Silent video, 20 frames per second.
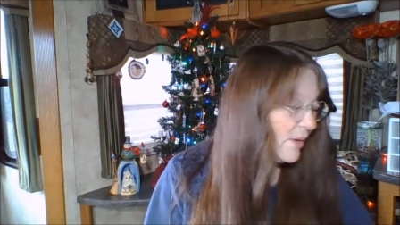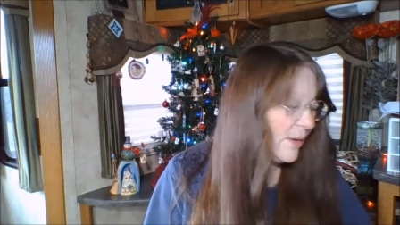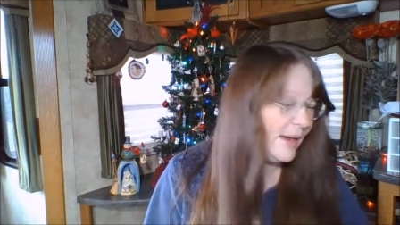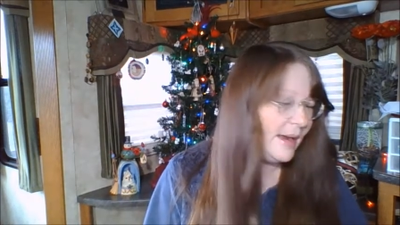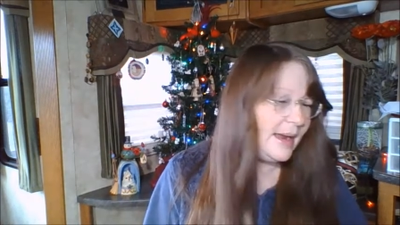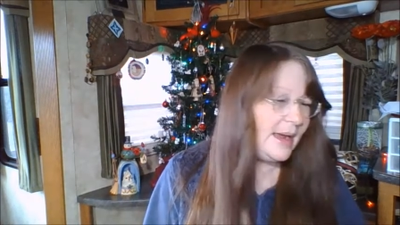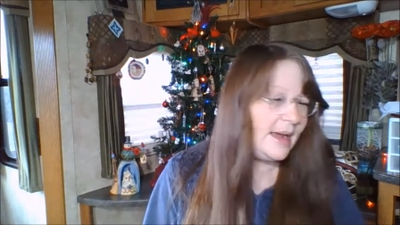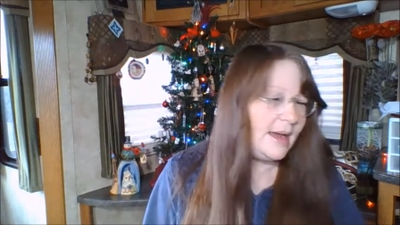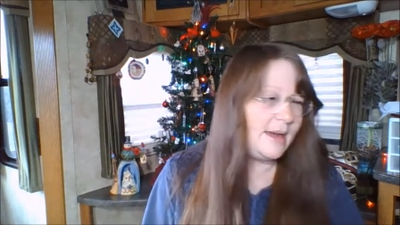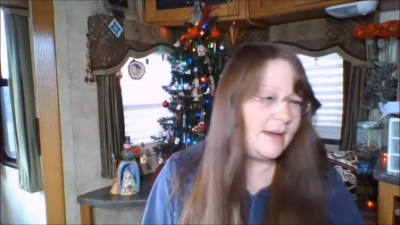though
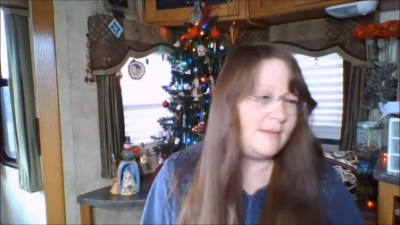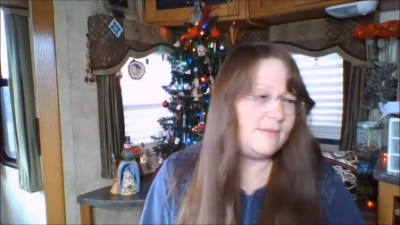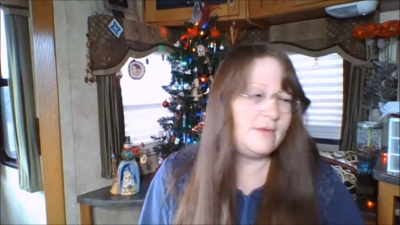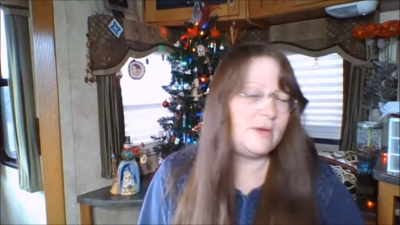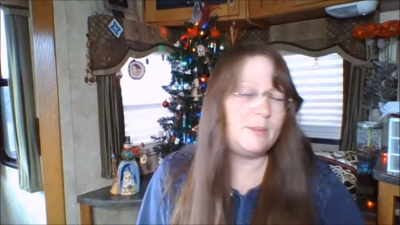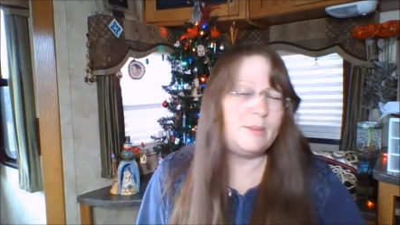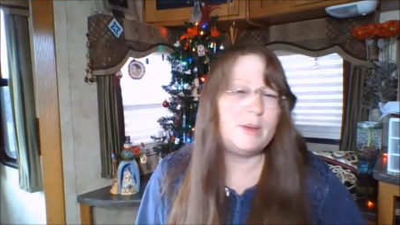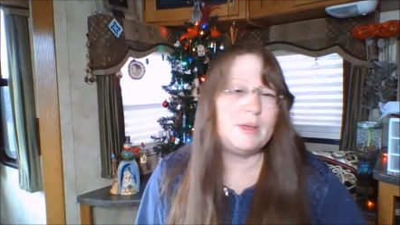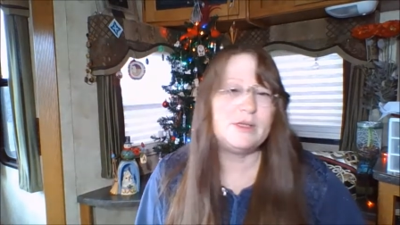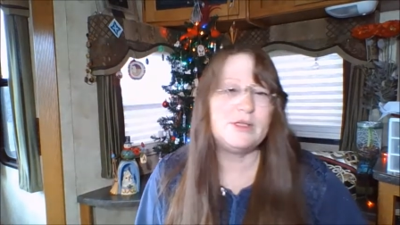I have
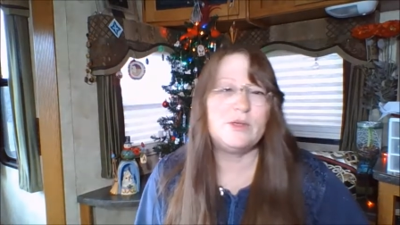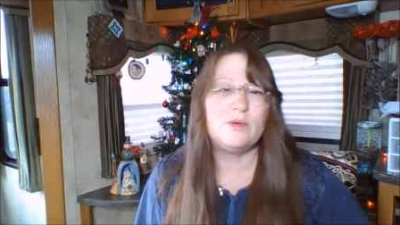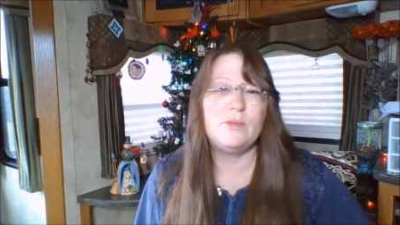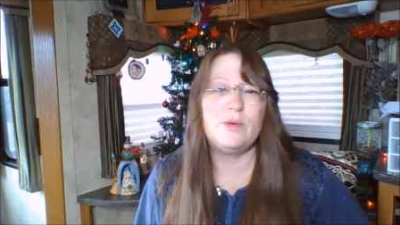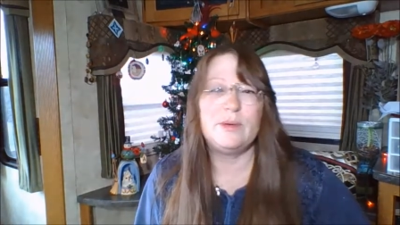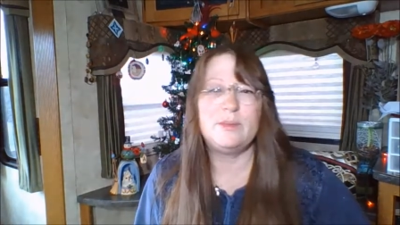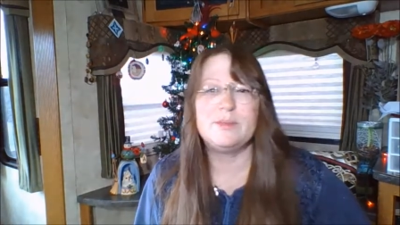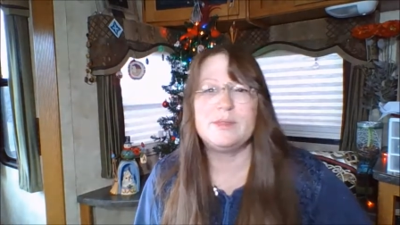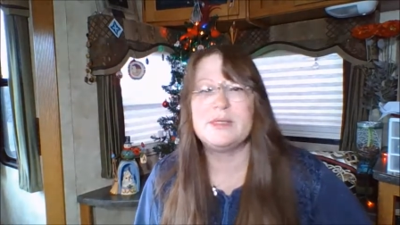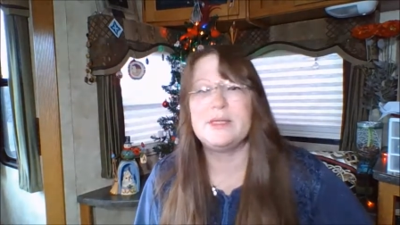a bunch of
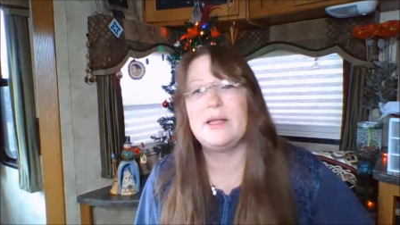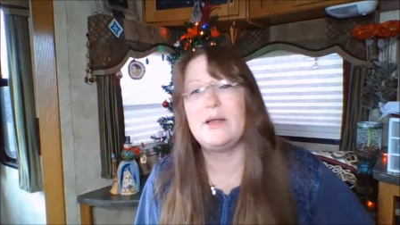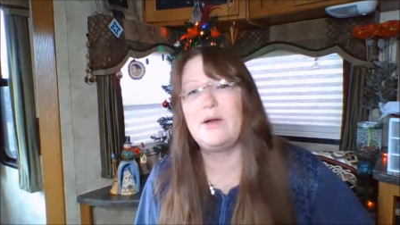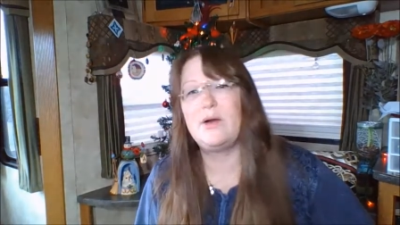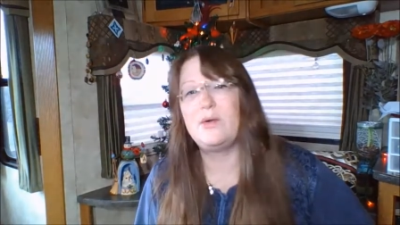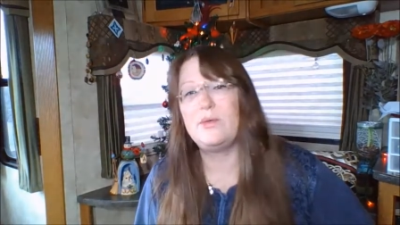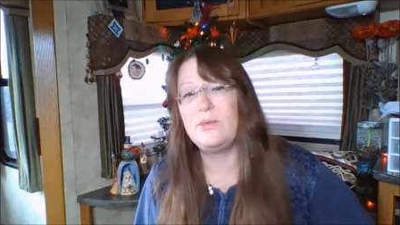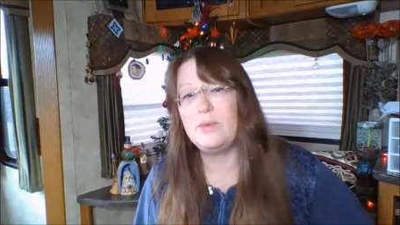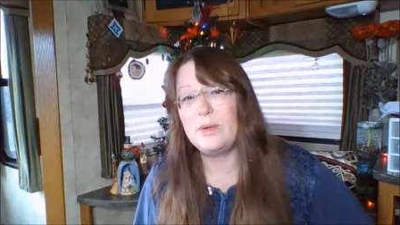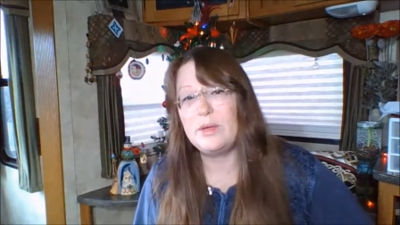whips that
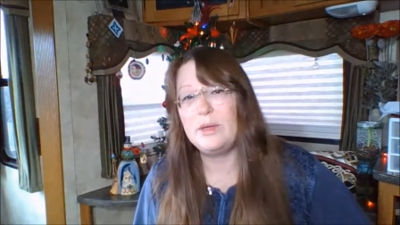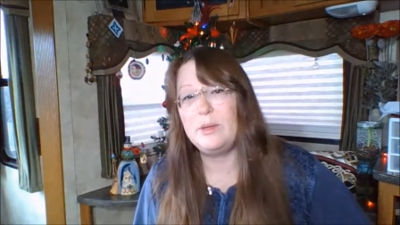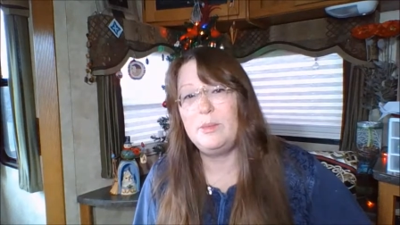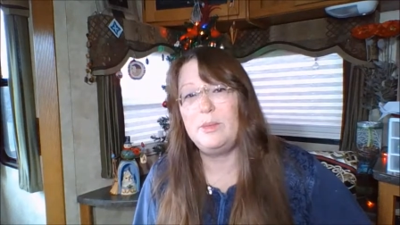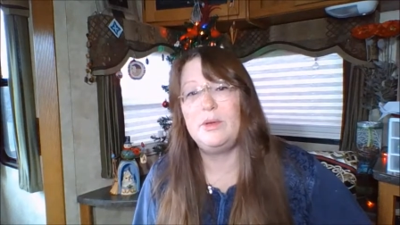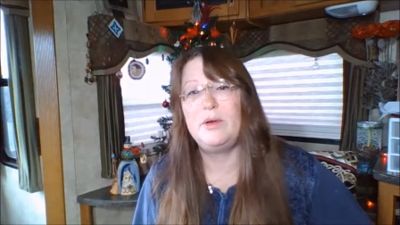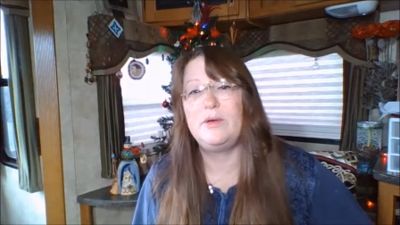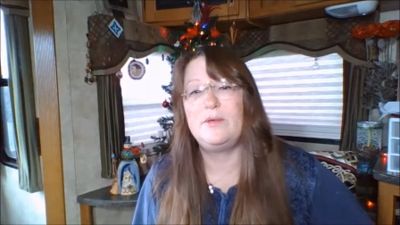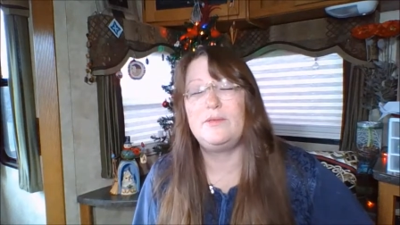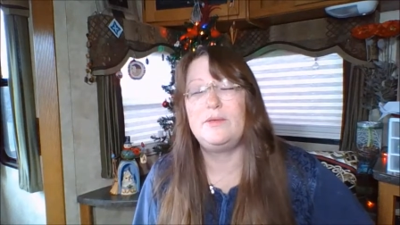are really
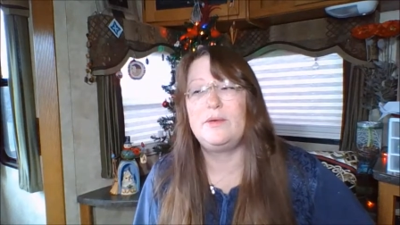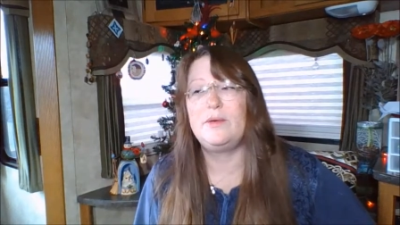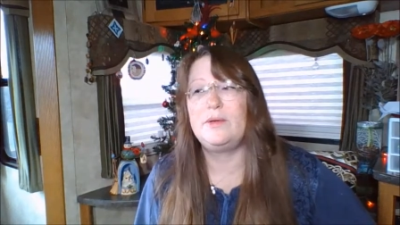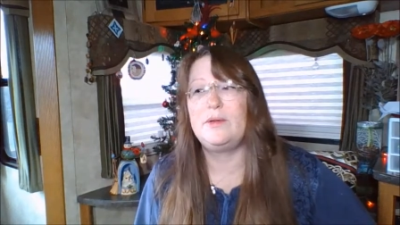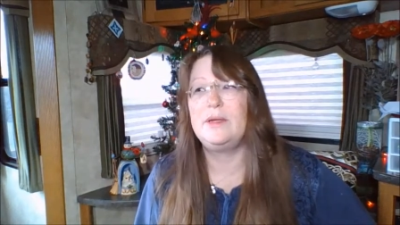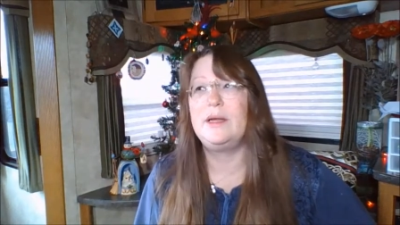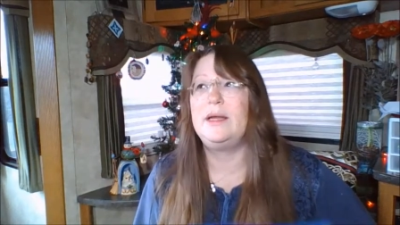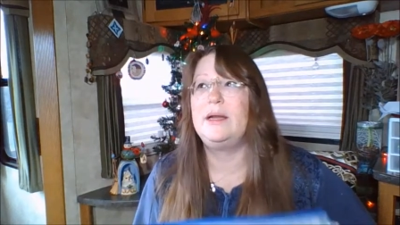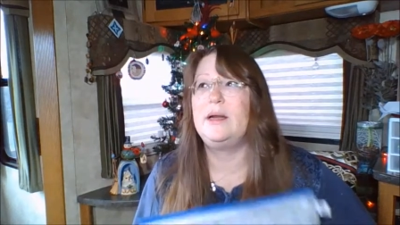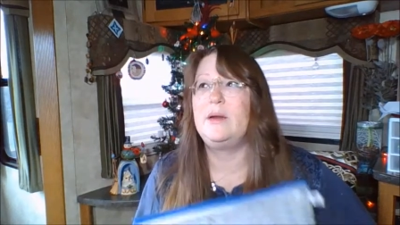
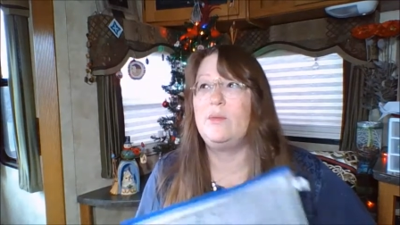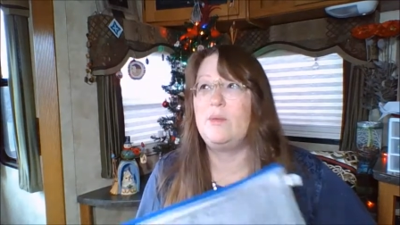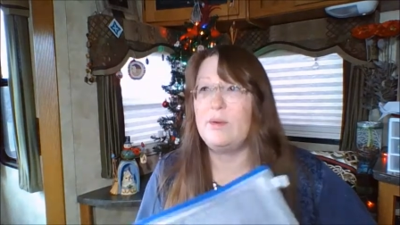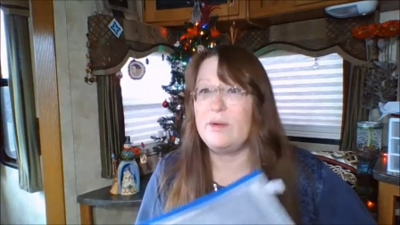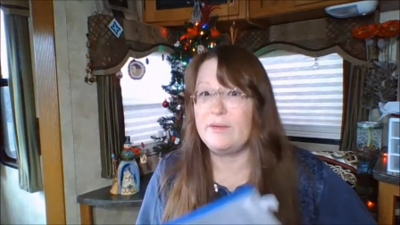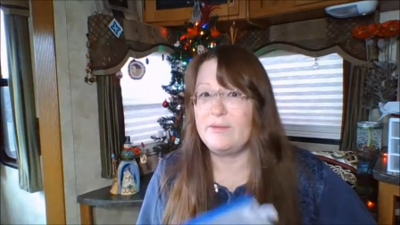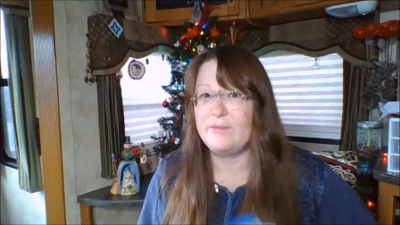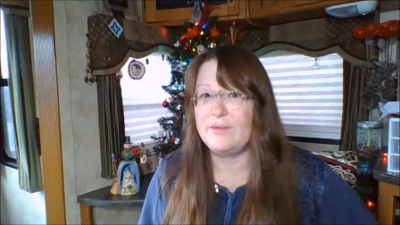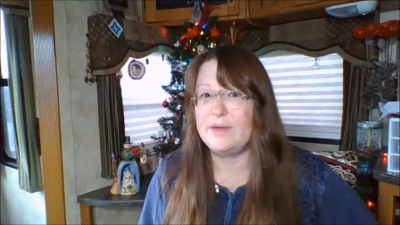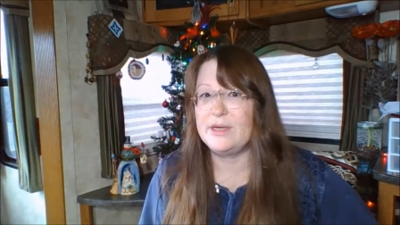beautiful and I
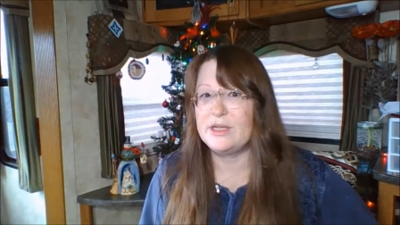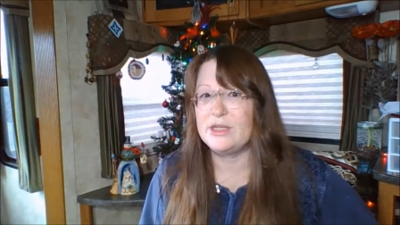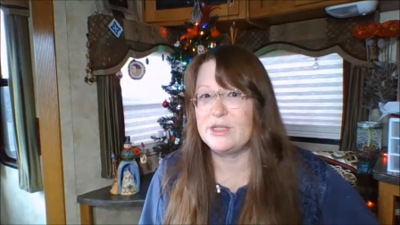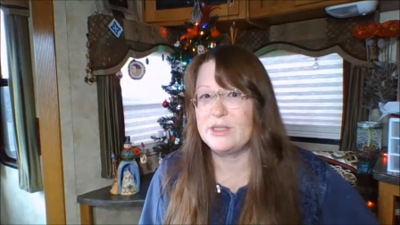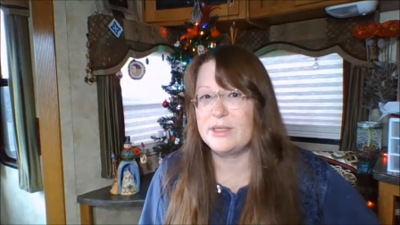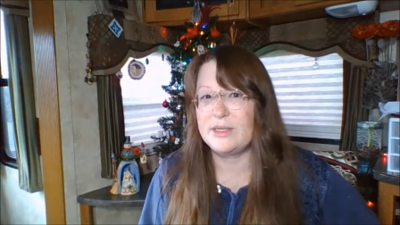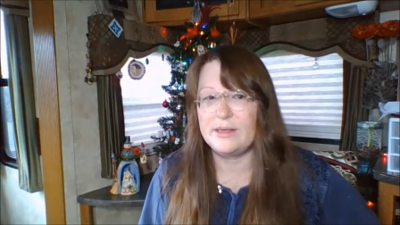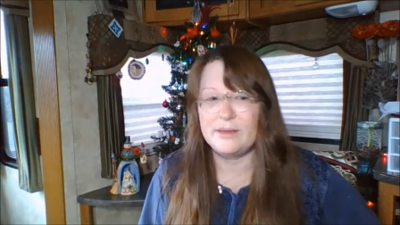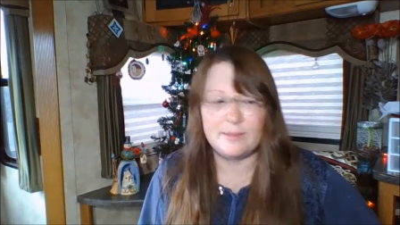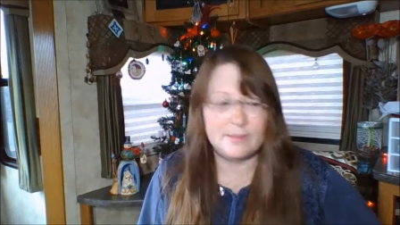want to finish
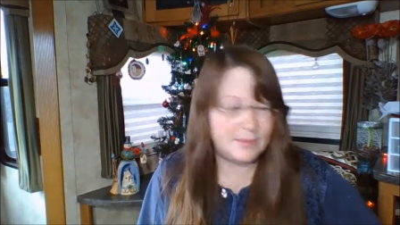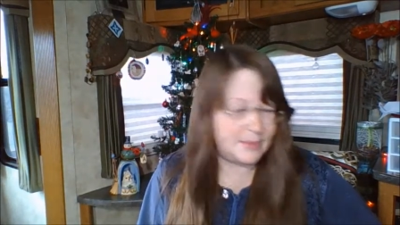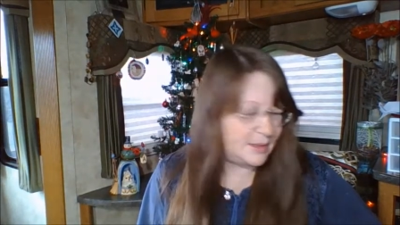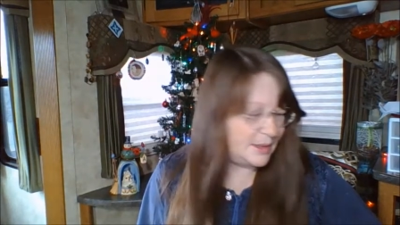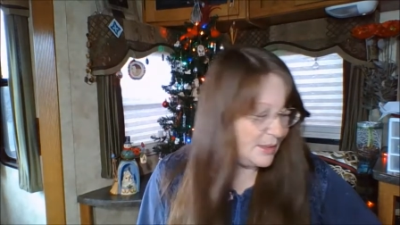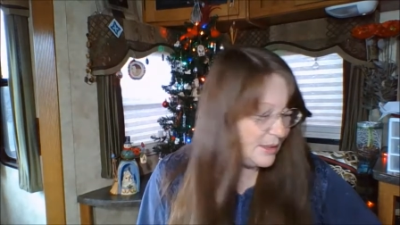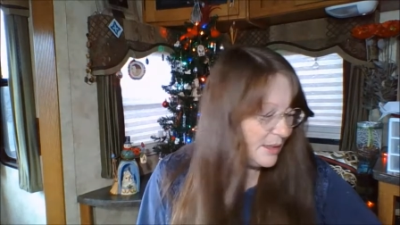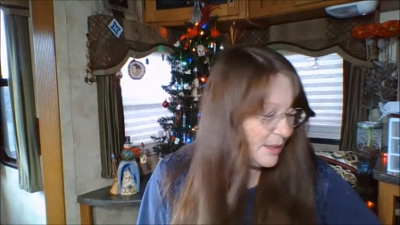them,